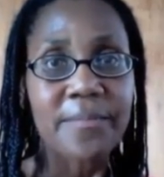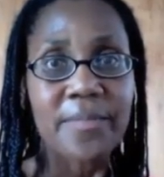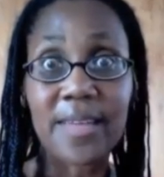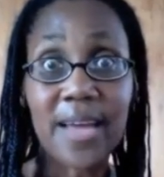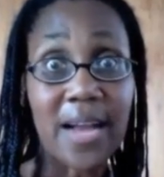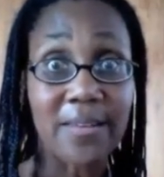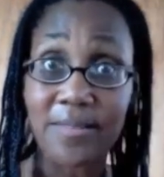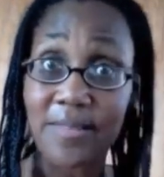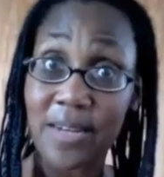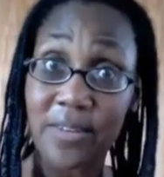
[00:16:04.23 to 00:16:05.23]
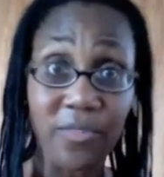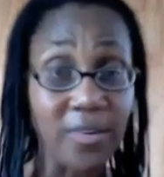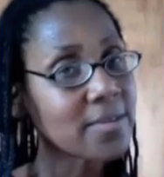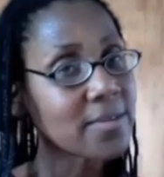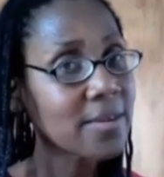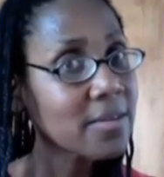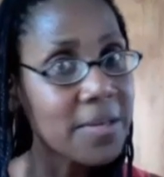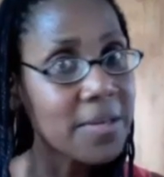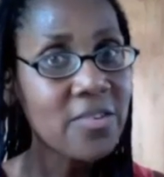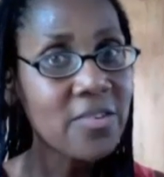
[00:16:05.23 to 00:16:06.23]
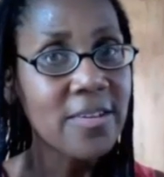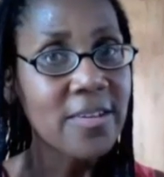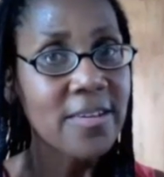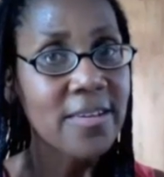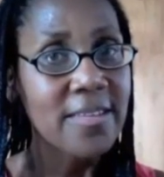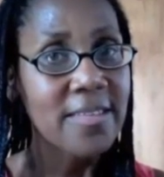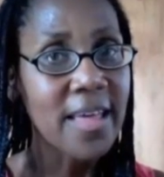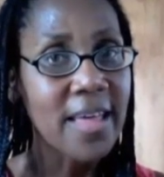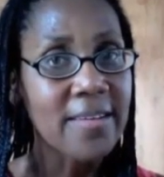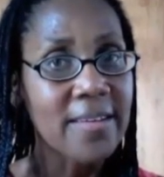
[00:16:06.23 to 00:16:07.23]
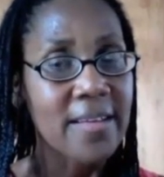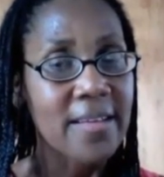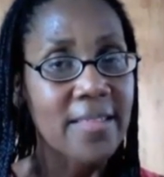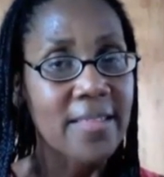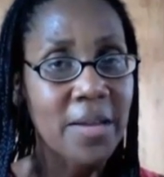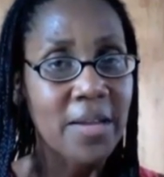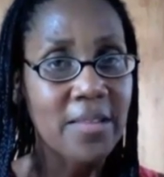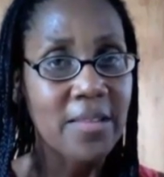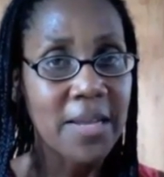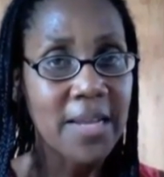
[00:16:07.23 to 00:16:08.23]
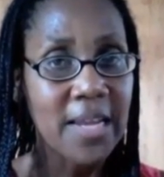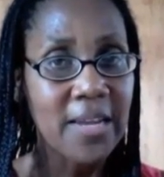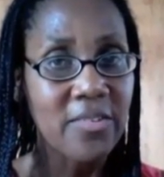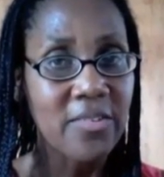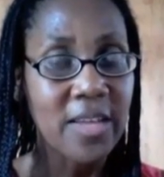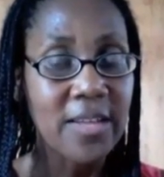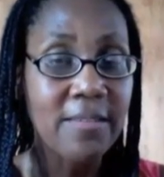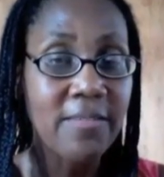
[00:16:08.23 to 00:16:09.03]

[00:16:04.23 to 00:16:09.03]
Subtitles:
The doctor is not instructed to tell the patient that the medication is deadly.